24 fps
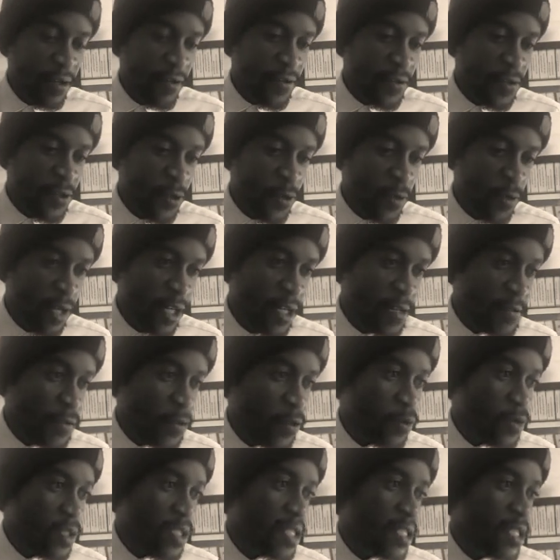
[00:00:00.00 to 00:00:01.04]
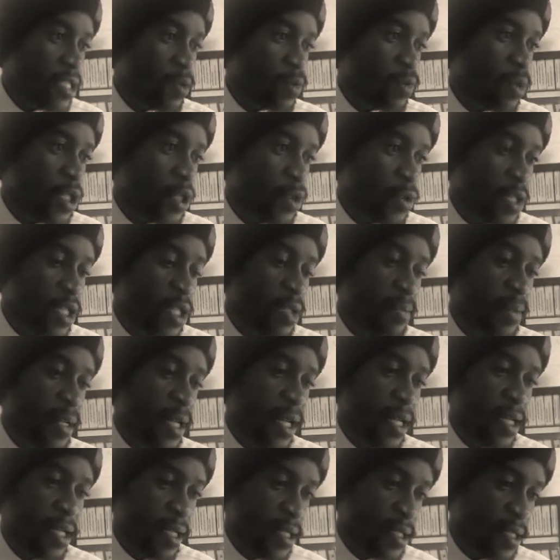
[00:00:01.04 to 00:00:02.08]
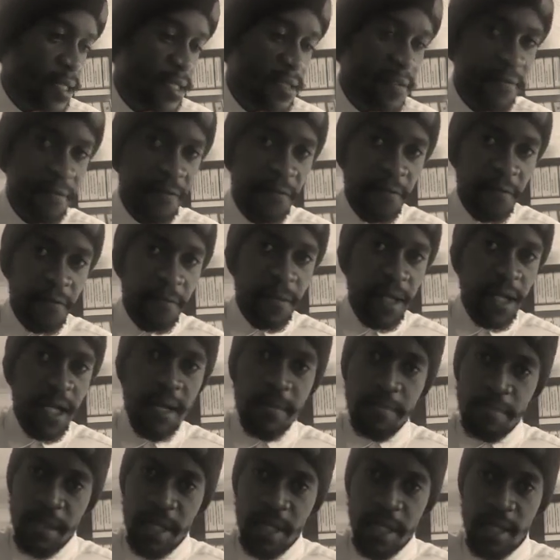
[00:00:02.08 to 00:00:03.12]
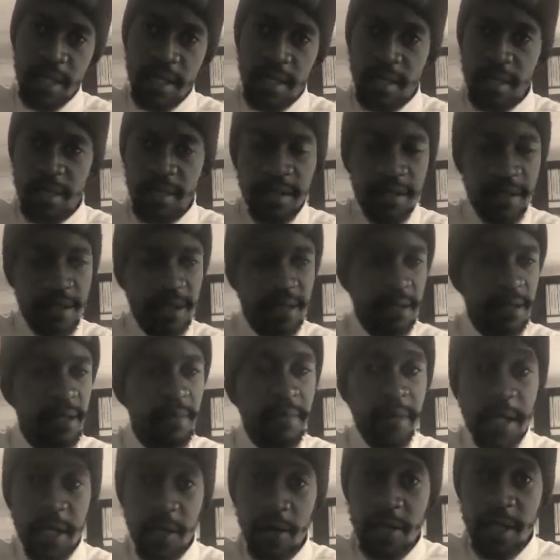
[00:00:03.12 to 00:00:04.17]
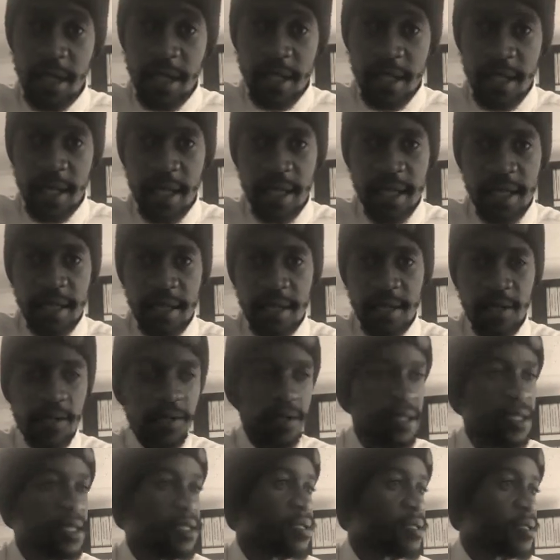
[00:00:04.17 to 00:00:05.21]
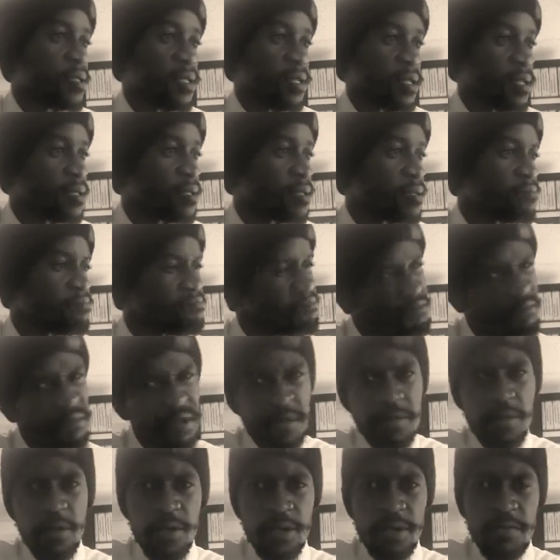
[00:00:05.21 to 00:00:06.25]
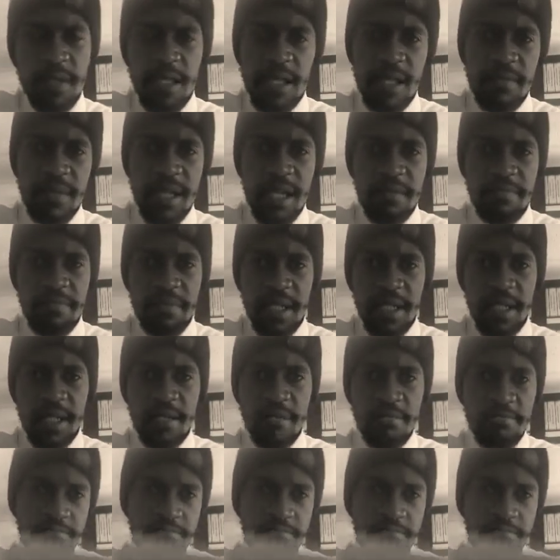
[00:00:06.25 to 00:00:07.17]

So this is what you typically receive from a company, depending on the size. So this is a small to medium company.